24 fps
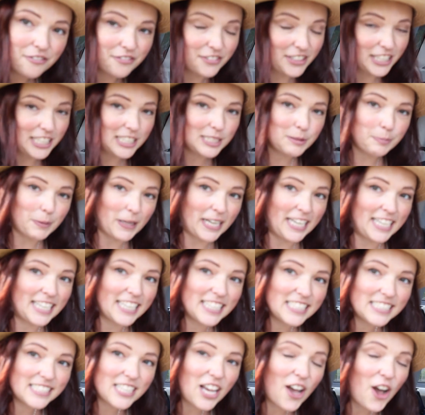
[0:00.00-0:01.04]
Fleece
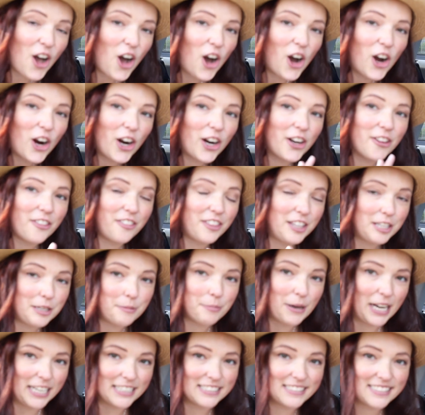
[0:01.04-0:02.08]
blankets are the
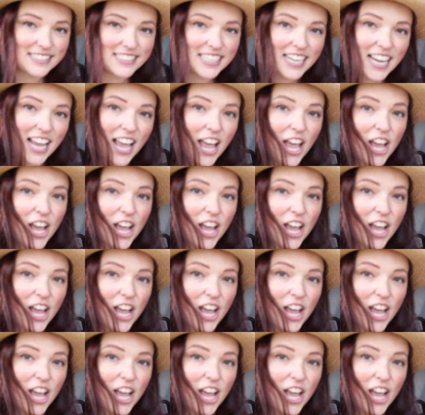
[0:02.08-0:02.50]
best.